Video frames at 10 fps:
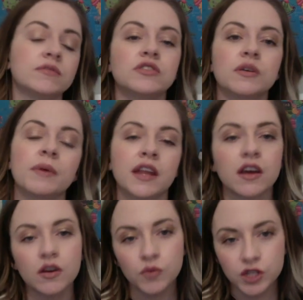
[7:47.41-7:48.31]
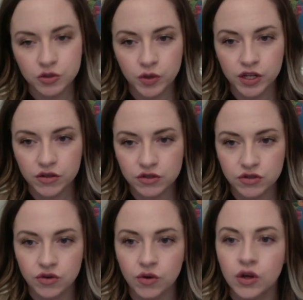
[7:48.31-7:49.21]
So depending on which one you
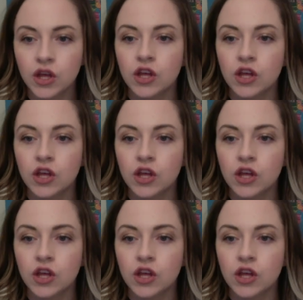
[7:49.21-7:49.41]
do,